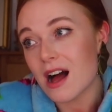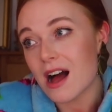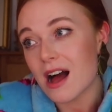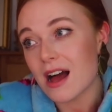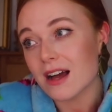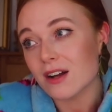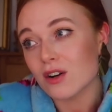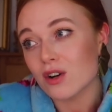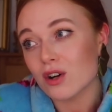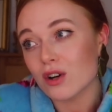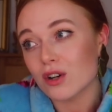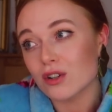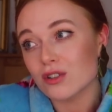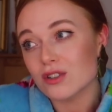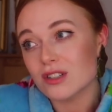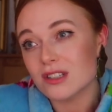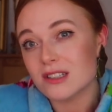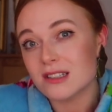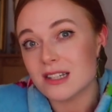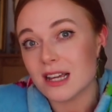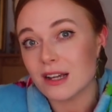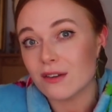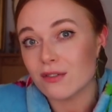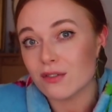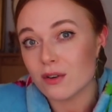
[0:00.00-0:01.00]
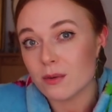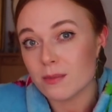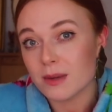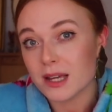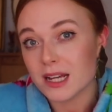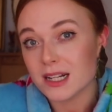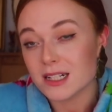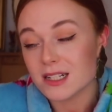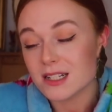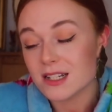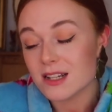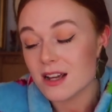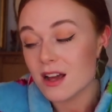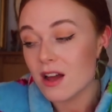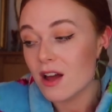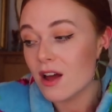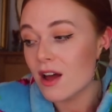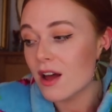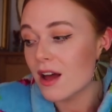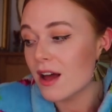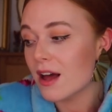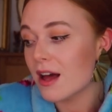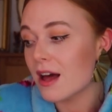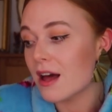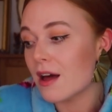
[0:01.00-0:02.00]
I got sick from it.
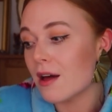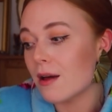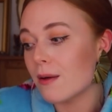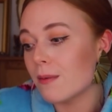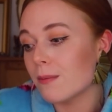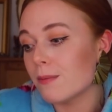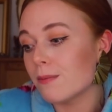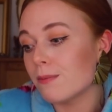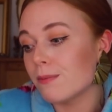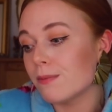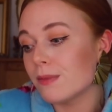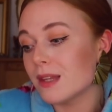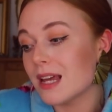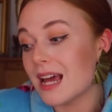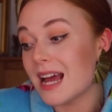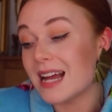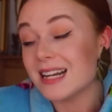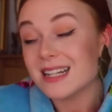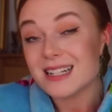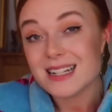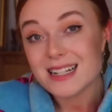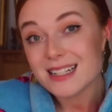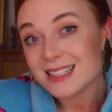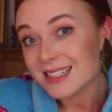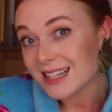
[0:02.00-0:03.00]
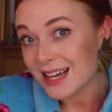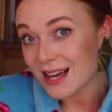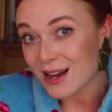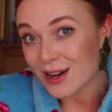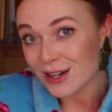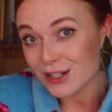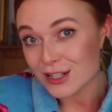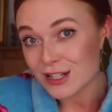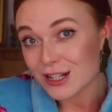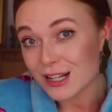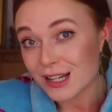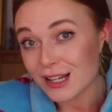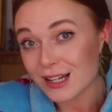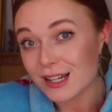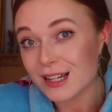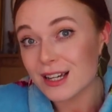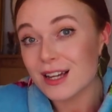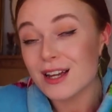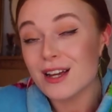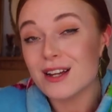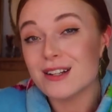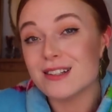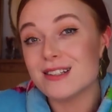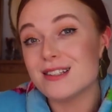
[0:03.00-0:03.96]
And it is chaotic.